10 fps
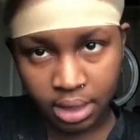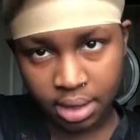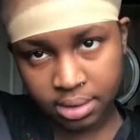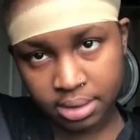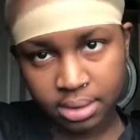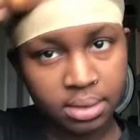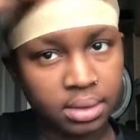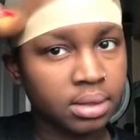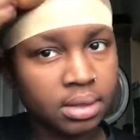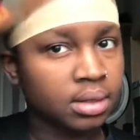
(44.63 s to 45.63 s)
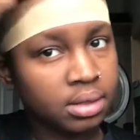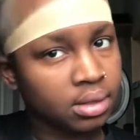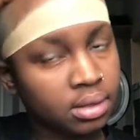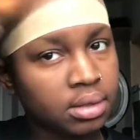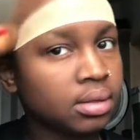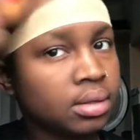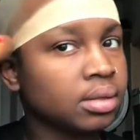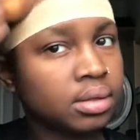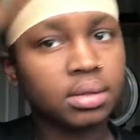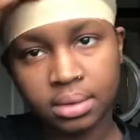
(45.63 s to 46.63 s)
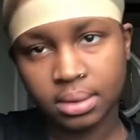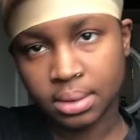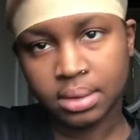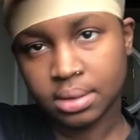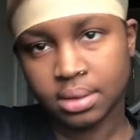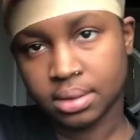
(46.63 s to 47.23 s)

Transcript: (no one is talking)